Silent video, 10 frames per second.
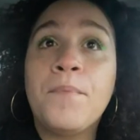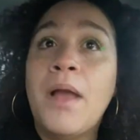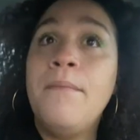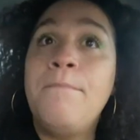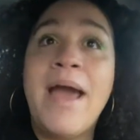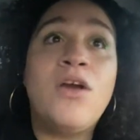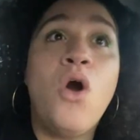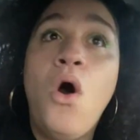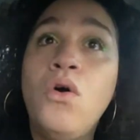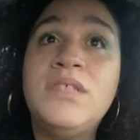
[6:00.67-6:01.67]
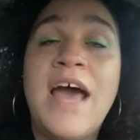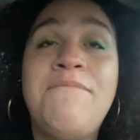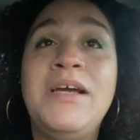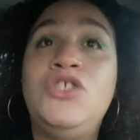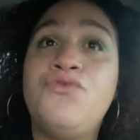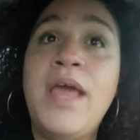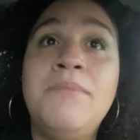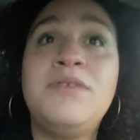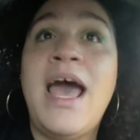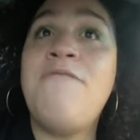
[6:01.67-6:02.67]
my goals, I have my
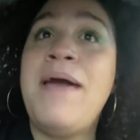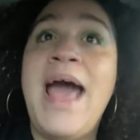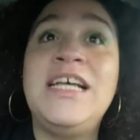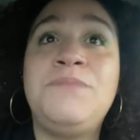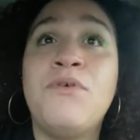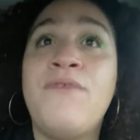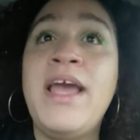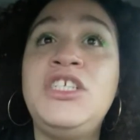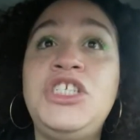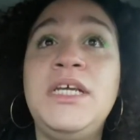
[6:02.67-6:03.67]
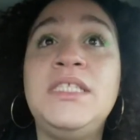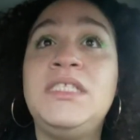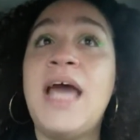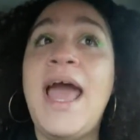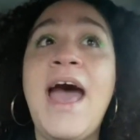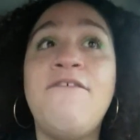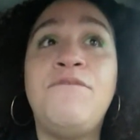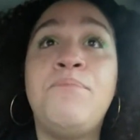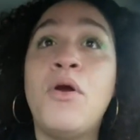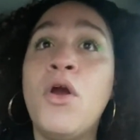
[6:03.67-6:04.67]
dreams, I have my aspirations, I have
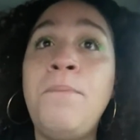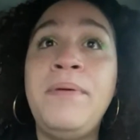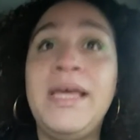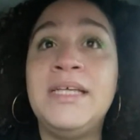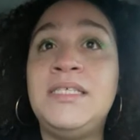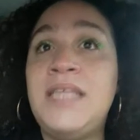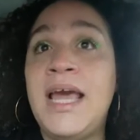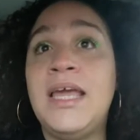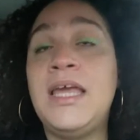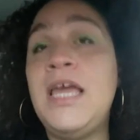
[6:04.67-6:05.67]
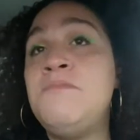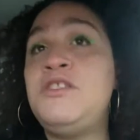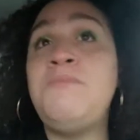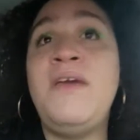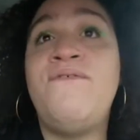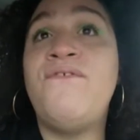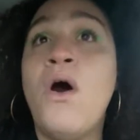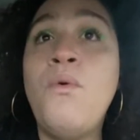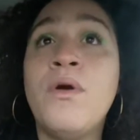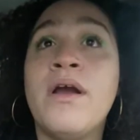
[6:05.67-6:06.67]
purpose that keeps me
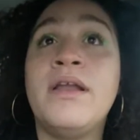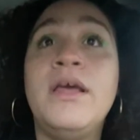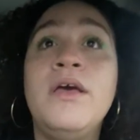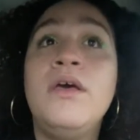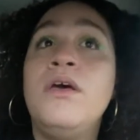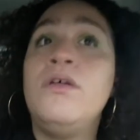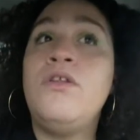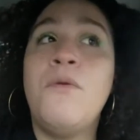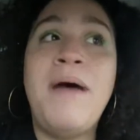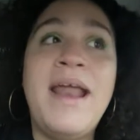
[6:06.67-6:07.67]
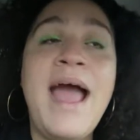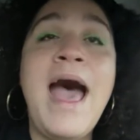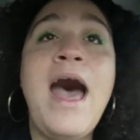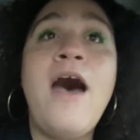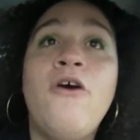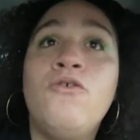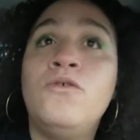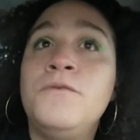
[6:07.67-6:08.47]
forward. No matter how